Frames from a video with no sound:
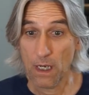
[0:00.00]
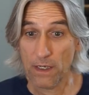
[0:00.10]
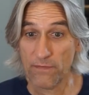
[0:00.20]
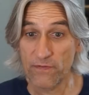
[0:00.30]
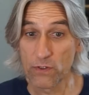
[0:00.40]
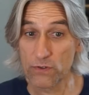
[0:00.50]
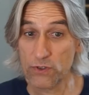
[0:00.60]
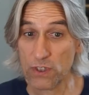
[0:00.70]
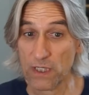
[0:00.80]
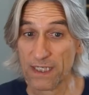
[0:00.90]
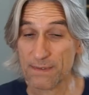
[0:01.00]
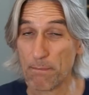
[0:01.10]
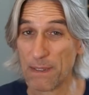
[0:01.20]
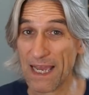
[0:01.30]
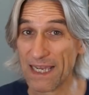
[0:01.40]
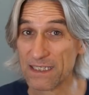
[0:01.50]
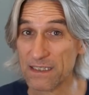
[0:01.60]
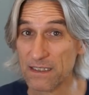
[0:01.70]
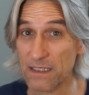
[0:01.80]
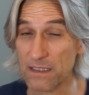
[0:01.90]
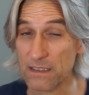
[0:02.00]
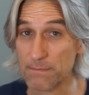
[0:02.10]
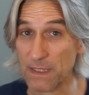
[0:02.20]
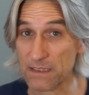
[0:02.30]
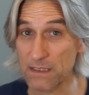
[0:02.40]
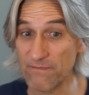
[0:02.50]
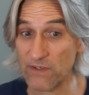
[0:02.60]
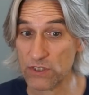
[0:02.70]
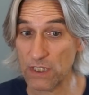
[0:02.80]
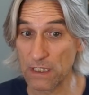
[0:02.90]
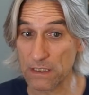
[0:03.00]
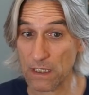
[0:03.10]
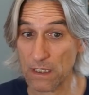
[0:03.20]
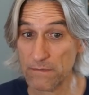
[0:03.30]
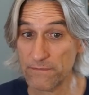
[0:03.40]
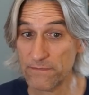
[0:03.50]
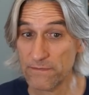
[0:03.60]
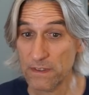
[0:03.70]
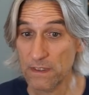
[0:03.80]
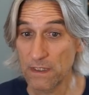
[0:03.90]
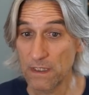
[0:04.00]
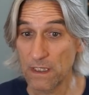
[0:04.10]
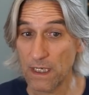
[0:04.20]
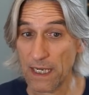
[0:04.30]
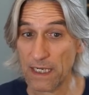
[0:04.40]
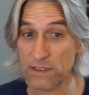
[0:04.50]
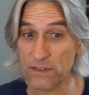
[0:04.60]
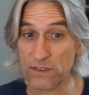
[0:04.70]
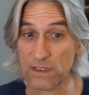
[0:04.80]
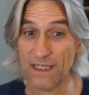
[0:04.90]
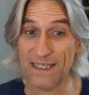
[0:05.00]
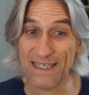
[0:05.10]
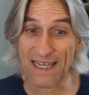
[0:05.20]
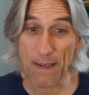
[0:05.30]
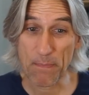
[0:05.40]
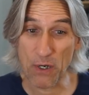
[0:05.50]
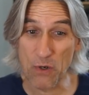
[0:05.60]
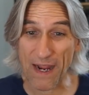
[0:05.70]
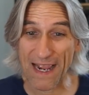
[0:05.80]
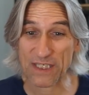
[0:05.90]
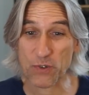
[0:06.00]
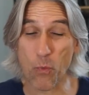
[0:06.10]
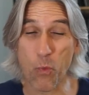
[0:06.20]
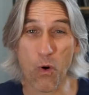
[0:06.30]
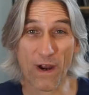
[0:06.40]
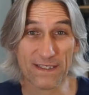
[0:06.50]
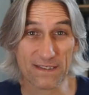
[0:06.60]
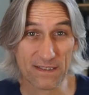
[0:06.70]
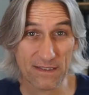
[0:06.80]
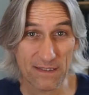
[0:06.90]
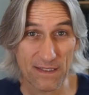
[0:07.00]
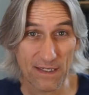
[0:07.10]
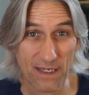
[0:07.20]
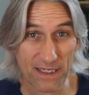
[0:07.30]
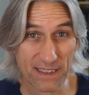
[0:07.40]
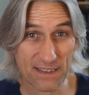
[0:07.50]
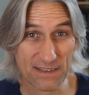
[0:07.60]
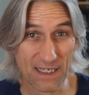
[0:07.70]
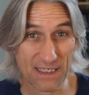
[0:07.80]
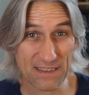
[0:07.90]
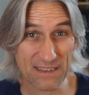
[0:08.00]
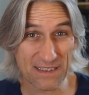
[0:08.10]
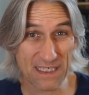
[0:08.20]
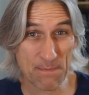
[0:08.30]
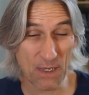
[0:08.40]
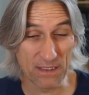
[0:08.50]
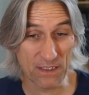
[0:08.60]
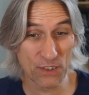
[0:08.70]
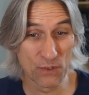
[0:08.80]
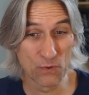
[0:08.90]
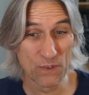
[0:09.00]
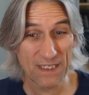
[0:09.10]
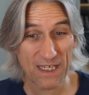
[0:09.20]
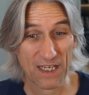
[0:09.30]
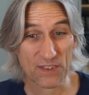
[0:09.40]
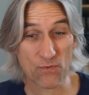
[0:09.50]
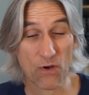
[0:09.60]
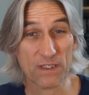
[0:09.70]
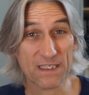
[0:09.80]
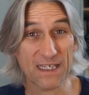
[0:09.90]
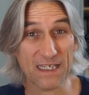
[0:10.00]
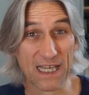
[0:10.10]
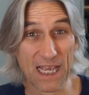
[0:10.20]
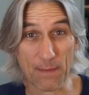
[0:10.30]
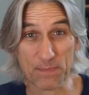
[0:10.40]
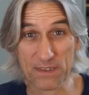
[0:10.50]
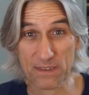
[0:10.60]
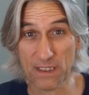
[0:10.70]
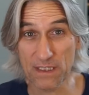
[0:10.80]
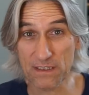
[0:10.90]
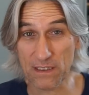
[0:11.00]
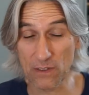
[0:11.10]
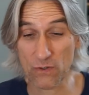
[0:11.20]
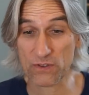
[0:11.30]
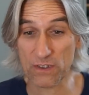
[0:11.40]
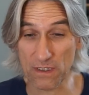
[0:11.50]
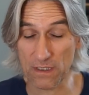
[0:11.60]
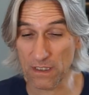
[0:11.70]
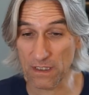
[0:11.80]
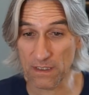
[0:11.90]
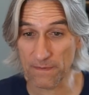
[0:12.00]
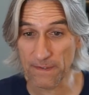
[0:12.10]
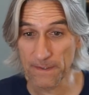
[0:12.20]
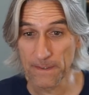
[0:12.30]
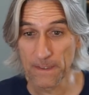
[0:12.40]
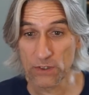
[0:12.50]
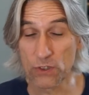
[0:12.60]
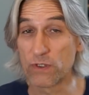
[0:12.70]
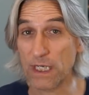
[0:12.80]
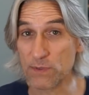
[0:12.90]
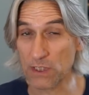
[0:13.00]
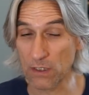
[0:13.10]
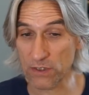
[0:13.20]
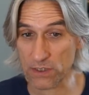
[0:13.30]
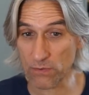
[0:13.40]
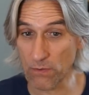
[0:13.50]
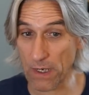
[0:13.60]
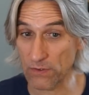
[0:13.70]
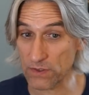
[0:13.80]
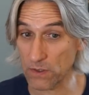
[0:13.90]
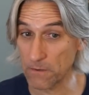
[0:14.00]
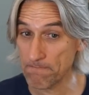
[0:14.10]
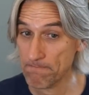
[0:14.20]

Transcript: Firouzja has black against Maxime Vachier-Legrave, and Nepo has white against Hans Niemann, who has rather collapsed. He's lost a, uh, two games in the last three rounds. So